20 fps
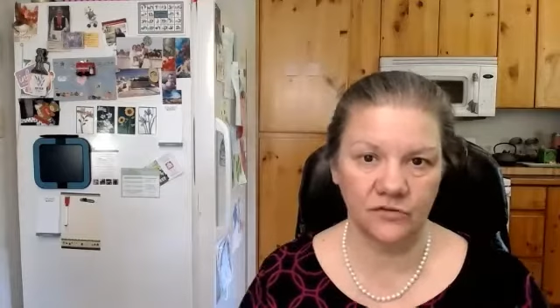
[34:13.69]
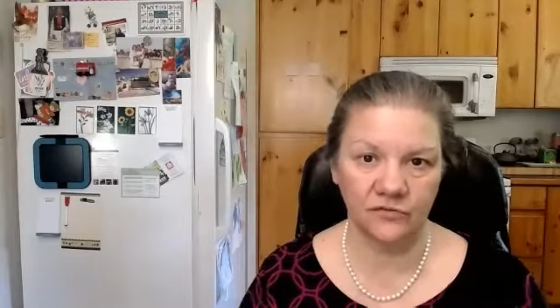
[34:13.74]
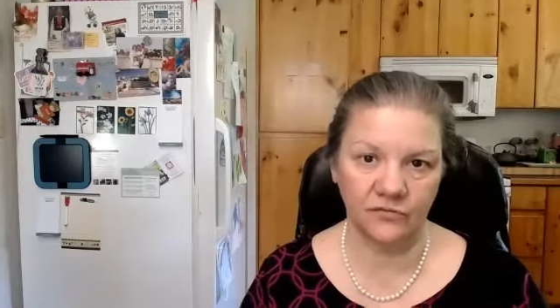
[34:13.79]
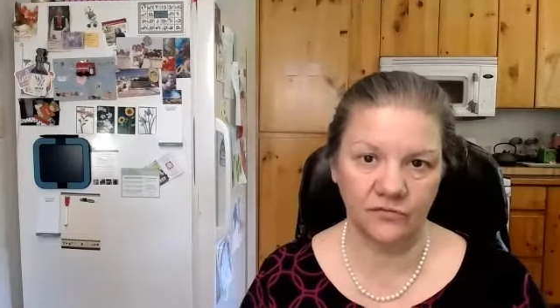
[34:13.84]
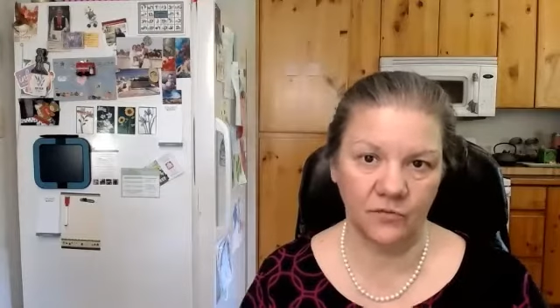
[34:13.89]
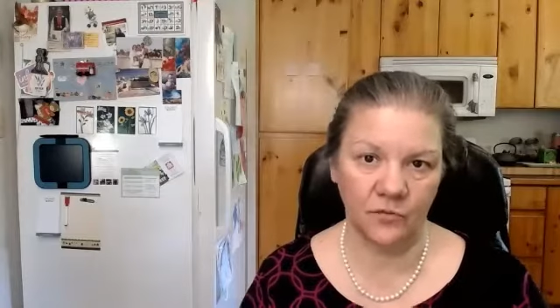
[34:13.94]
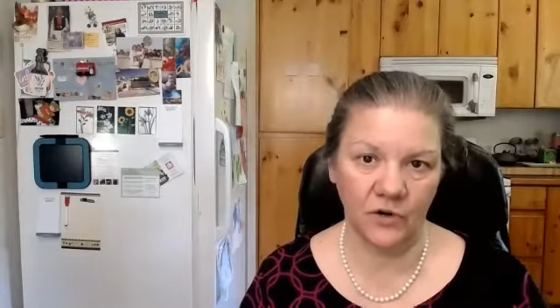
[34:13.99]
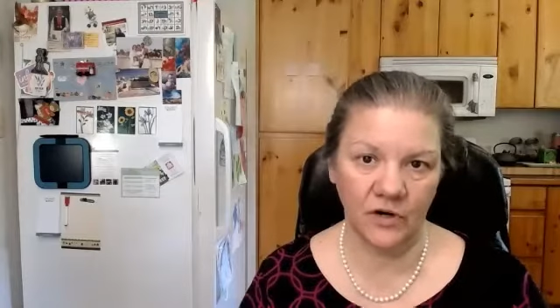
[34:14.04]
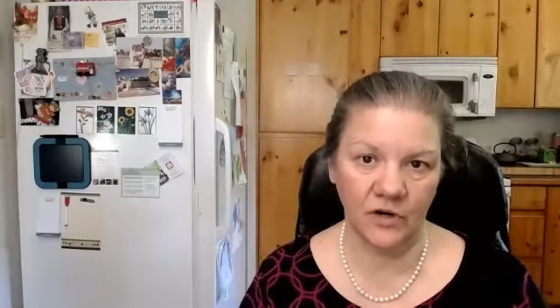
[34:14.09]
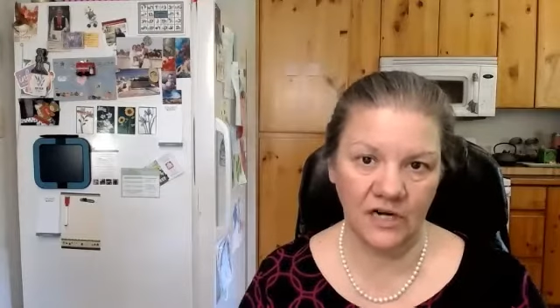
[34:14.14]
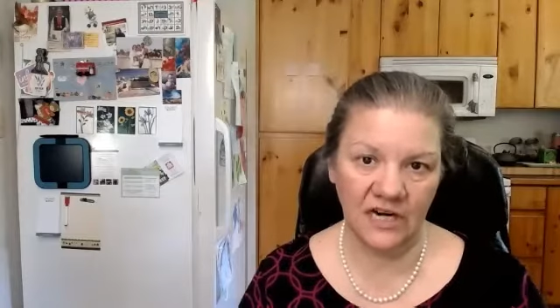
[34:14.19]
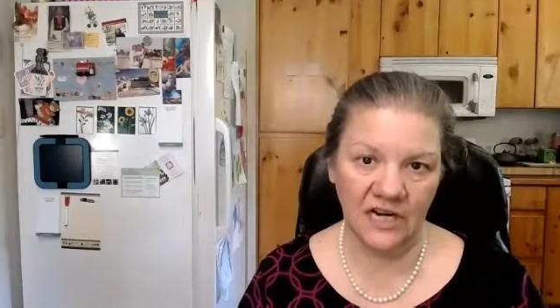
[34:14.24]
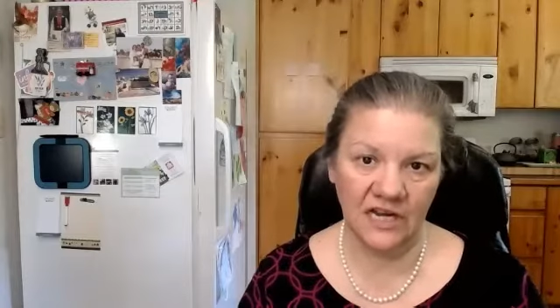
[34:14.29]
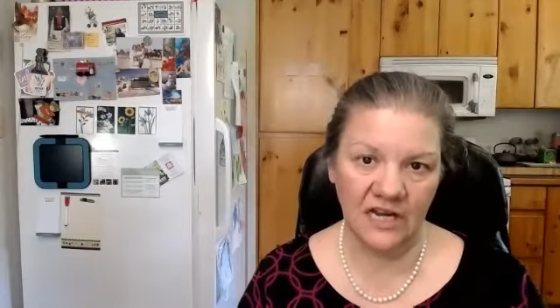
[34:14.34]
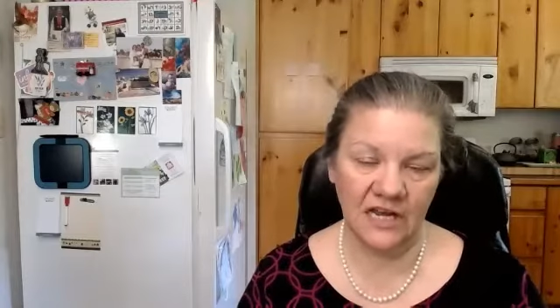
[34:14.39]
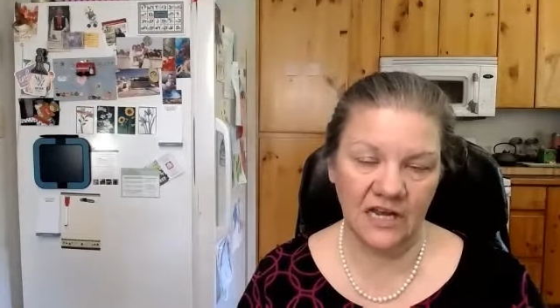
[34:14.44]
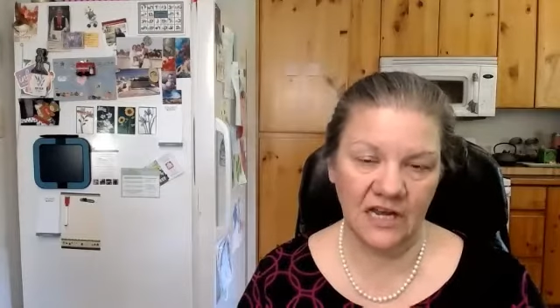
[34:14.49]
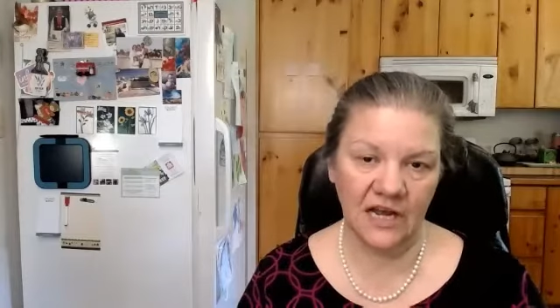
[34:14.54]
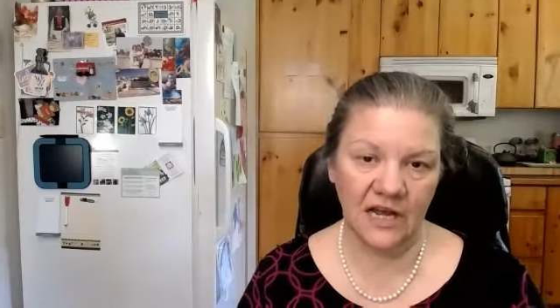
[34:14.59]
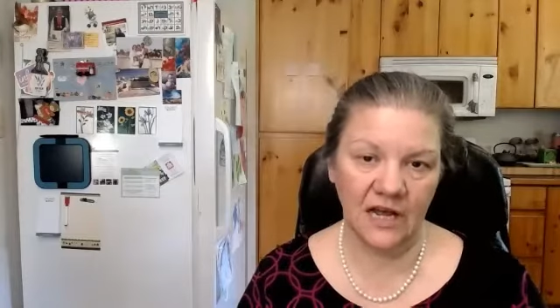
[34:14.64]
for
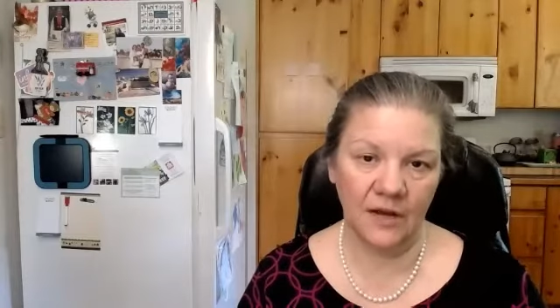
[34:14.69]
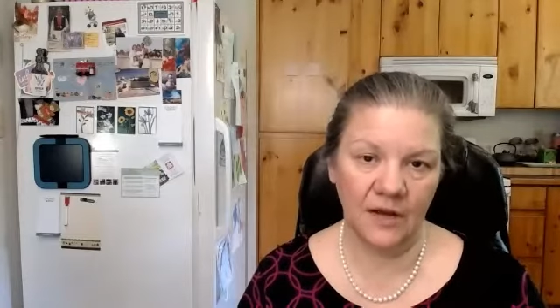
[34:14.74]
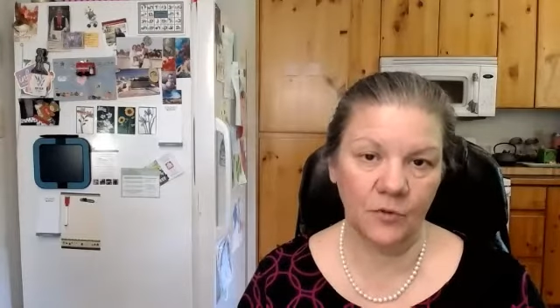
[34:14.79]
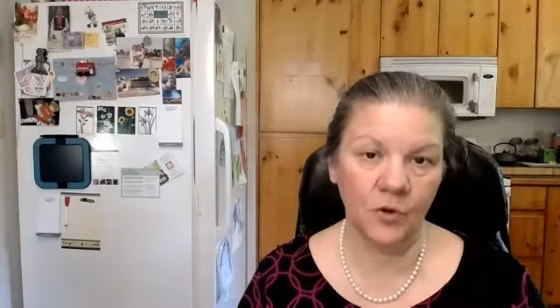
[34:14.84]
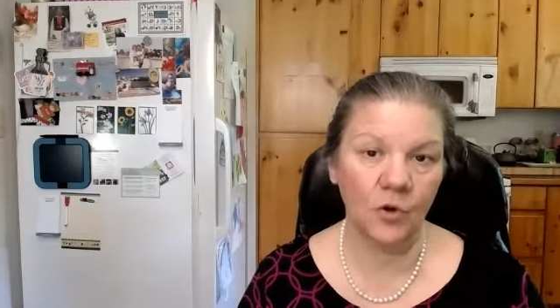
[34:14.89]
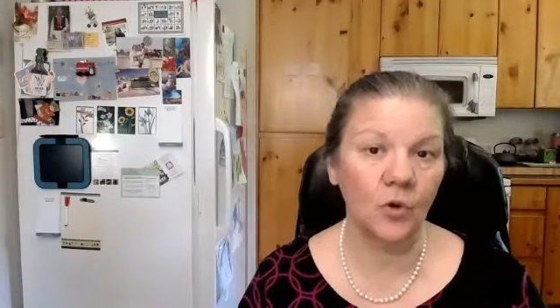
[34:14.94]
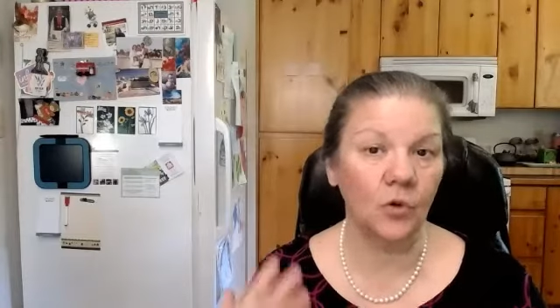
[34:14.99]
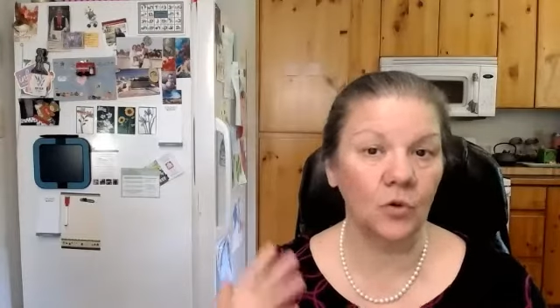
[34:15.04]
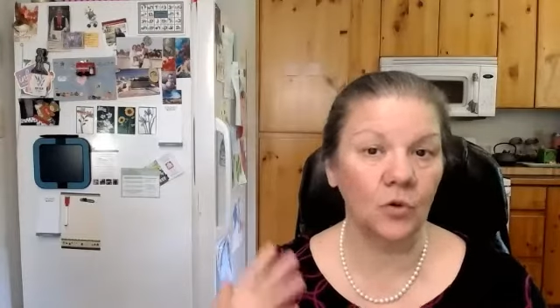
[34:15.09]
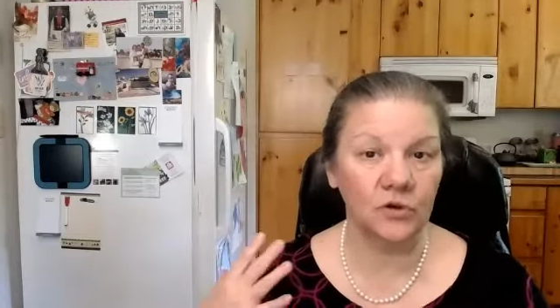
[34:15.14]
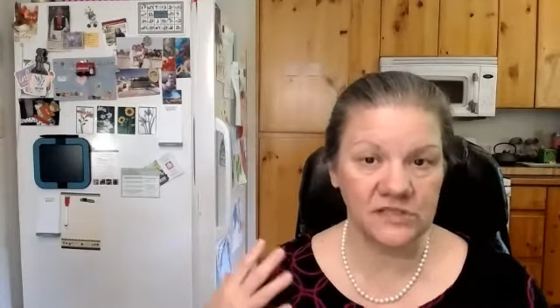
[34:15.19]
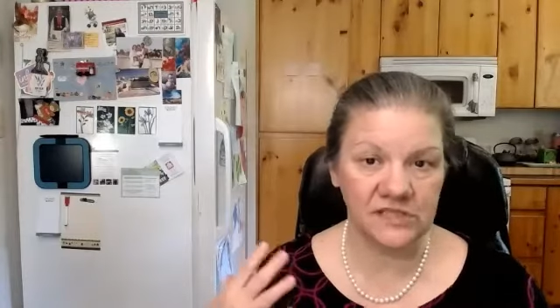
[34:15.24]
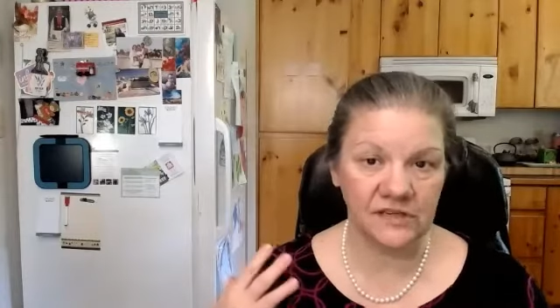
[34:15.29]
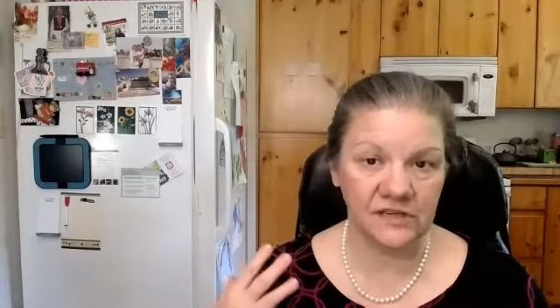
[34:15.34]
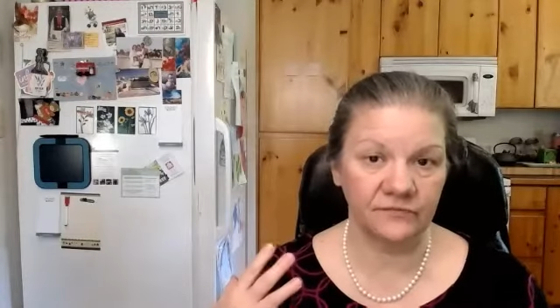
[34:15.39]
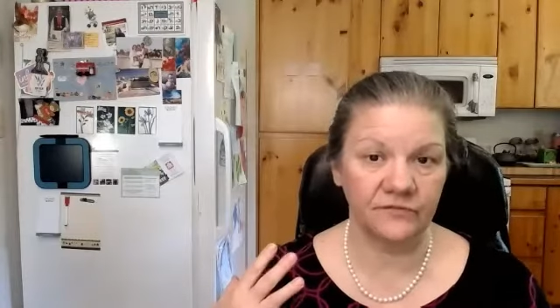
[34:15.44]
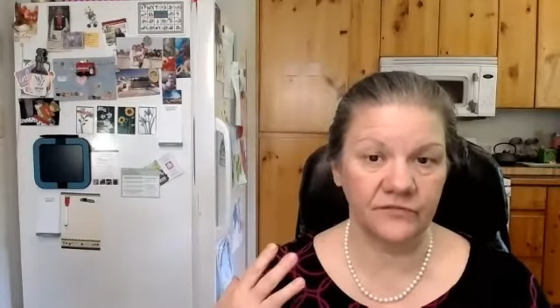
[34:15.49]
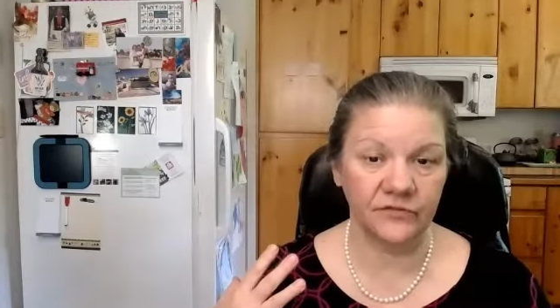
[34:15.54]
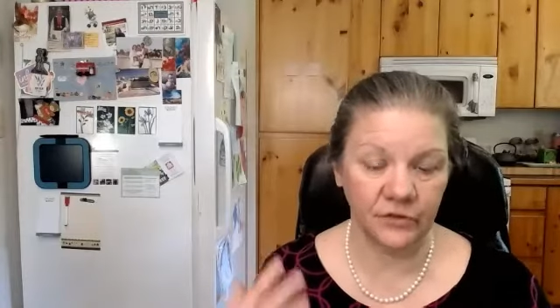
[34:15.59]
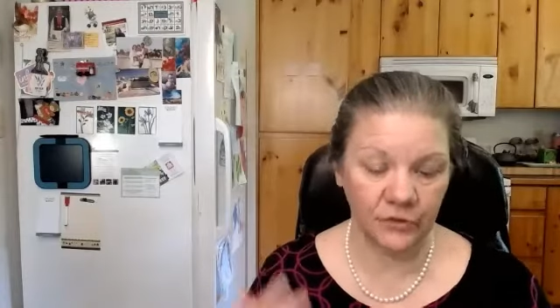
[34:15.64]
colds
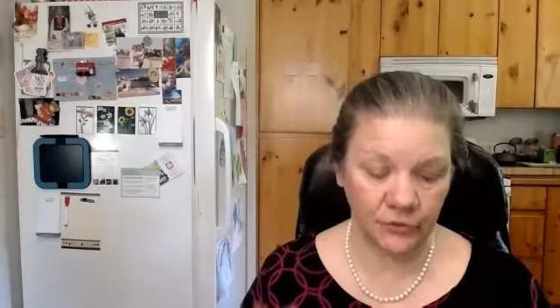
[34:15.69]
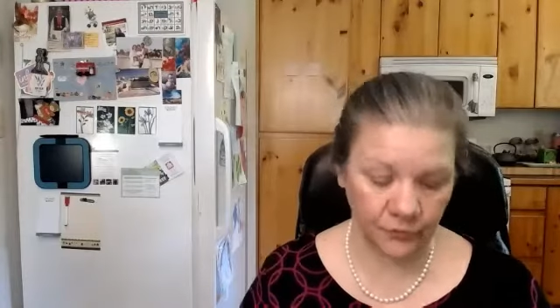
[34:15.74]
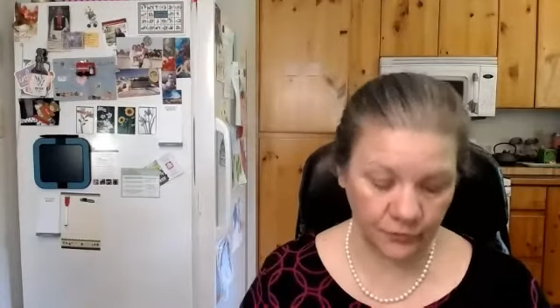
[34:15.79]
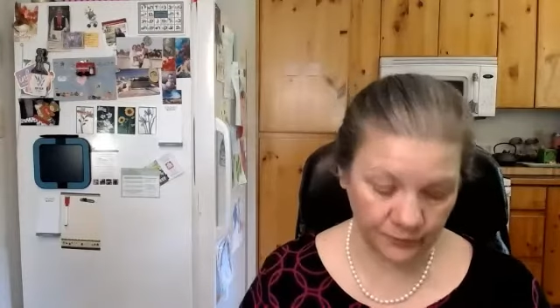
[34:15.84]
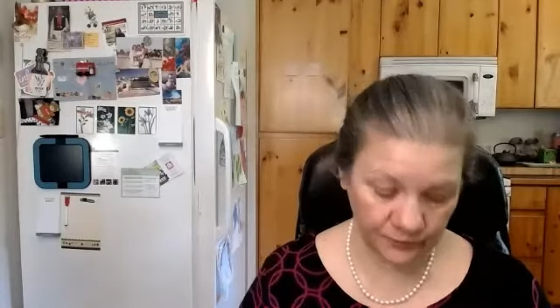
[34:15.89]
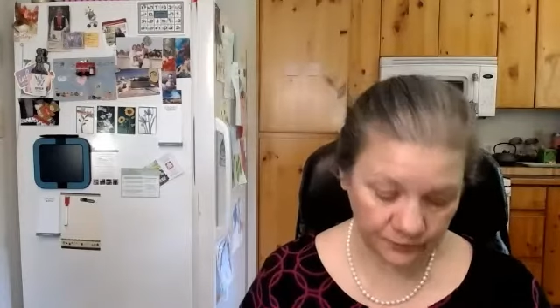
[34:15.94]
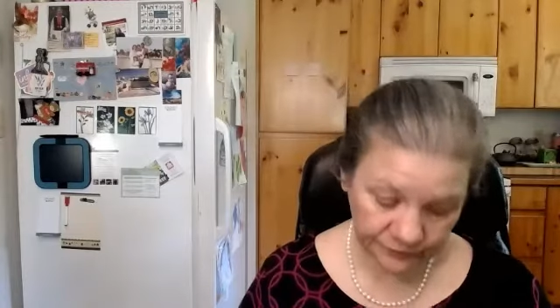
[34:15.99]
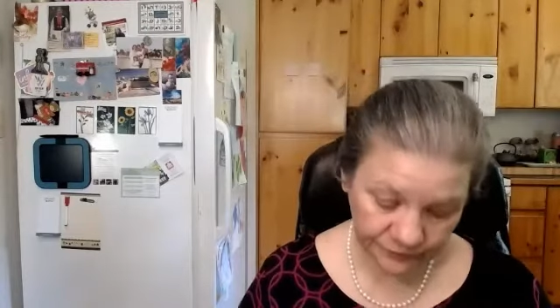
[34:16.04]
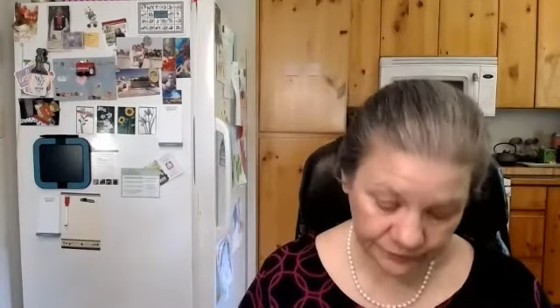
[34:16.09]
and flu.